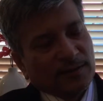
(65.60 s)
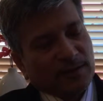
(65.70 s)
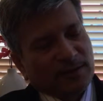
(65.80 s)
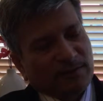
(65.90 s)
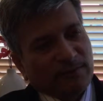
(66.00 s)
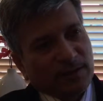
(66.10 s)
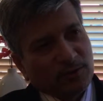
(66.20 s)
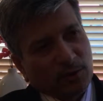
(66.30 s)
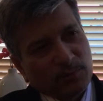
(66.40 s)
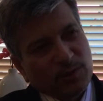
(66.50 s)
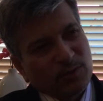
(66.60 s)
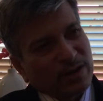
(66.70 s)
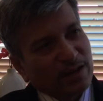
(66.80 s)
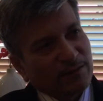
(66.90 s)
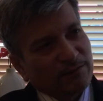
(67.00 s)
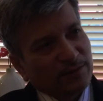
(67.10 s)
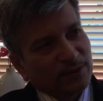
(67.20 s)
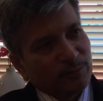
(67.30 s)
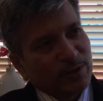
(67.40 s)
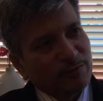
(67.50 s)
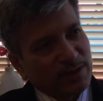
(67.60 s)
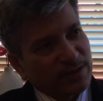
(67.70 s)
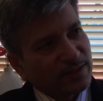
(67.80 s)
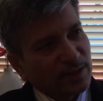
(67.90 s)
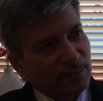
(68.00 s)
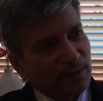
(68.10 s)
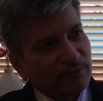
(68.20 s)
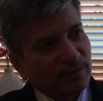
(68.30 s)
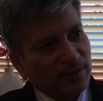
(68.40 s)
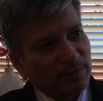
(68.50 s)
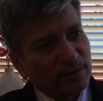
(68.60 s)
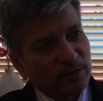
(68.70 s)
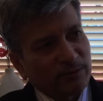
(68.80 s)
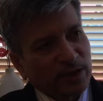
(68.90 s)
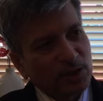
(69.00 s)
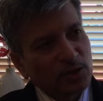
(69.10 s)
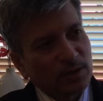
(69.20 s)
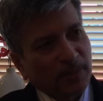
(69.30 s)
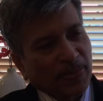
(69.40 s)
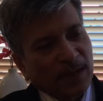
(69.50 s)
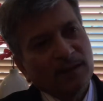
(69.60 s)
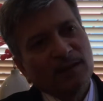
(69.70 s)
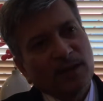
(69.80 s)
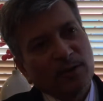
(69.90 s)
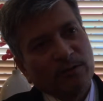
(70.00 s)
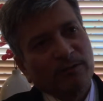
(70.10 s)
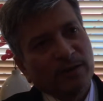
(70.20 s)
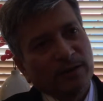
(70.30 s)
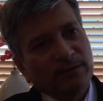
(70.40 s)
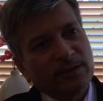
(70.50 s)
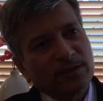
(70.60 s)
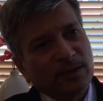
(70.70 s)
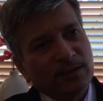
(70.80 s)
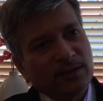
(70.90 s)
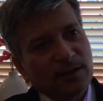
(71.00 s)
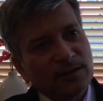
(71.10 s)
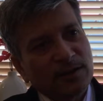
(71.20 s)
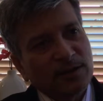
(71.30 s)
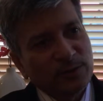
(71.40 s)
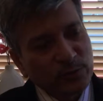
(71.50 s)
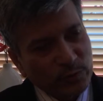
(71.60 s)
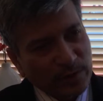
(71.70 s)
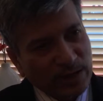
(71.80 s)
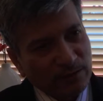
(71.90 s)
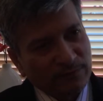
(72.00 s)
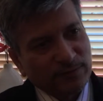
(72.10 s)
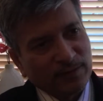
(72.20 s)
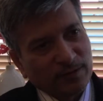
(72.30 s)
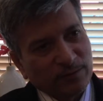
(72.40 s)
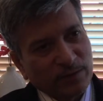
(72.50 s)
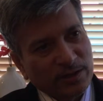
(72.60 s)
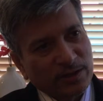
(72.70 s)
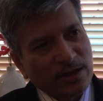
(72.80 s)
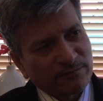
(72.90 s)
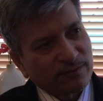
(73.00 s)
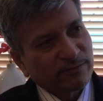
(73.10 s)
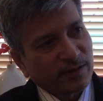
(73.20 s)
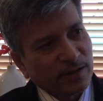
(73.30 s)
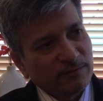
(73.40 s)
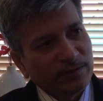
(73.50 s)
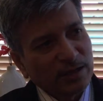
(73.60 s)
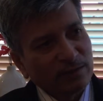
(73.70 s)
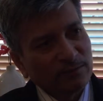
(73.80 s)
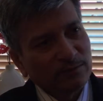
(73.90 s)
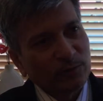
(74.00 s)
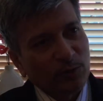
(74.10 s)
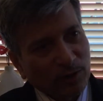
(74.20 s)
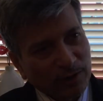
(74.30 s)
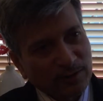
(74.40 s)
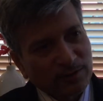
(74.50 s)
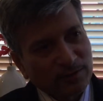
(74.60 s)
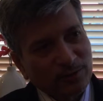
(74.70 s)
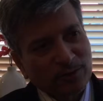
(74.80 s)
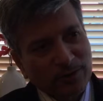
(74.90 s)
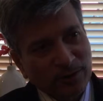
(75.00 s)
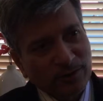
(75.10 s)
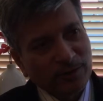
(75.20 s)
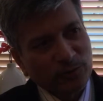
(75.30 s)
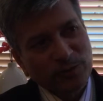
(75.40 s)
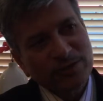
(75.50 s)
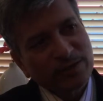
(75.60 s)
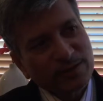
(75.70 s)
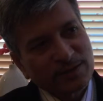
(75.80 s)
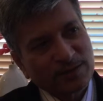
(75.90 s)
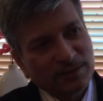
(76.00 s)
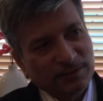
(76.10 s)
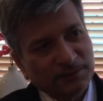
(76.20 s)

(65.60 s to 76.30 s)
It's very normal to have bedwetting till about 5 years of age. However, if a child continues to have wetting after 5, then we call it nocturnal enuresis.